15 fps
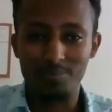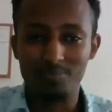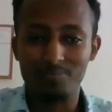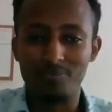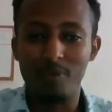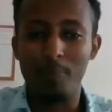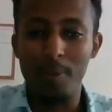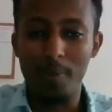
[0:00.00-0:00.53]

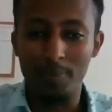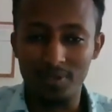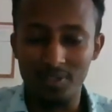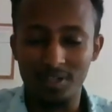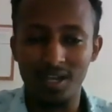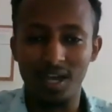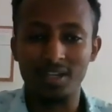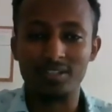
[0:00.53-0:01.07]
for people
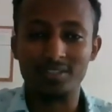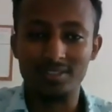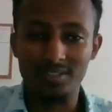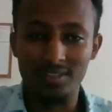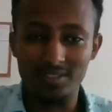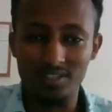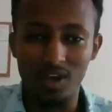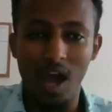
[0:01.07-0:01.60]

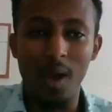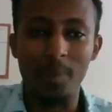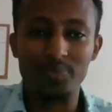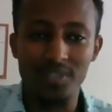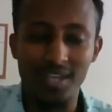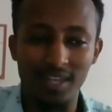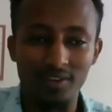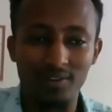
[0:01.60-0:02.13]
to
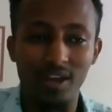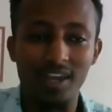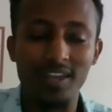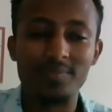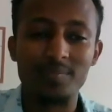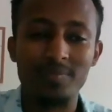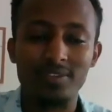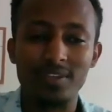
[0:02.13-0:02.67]
opt in, right?
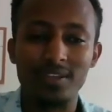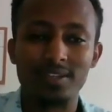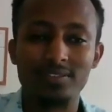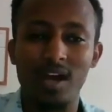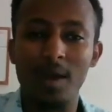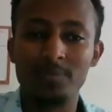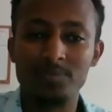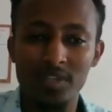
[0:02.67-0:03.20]
To
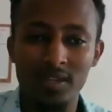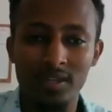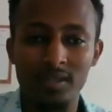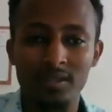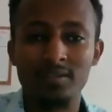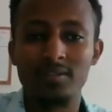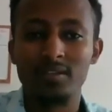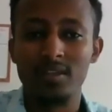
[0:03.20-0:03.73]
opt
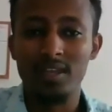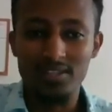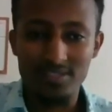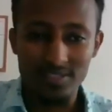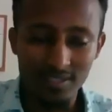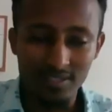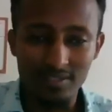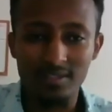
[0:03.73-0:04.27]
in,
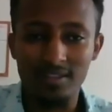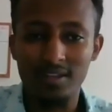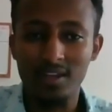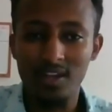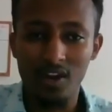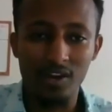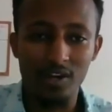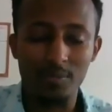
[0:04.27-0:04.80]
listen,
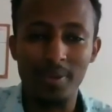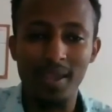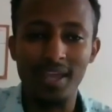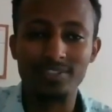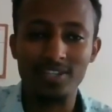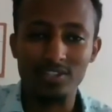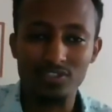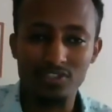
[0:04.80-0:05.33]
learn, pay
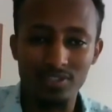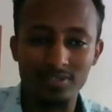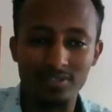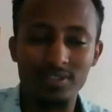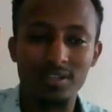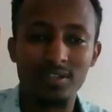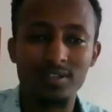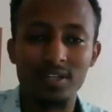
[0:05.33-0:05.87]
attention,
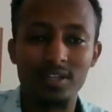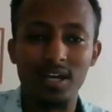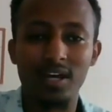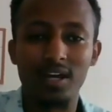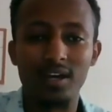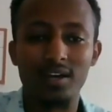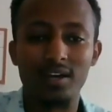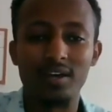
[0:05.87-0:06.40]

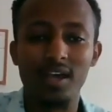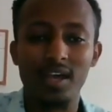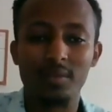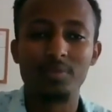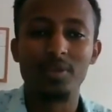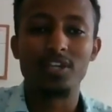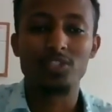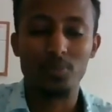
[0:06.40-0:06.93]
and
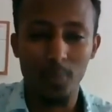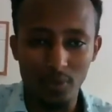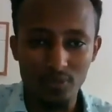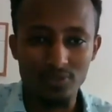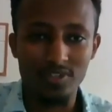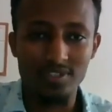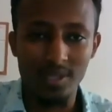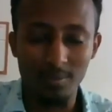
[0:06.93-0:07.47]
be
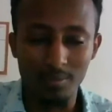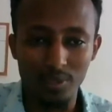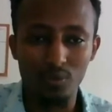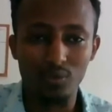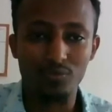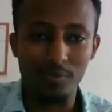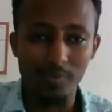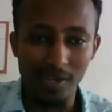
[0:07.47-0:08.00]
exposed to some new
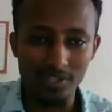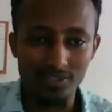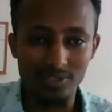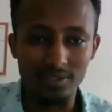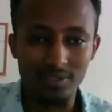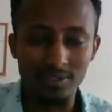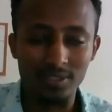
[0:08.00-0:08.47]
information.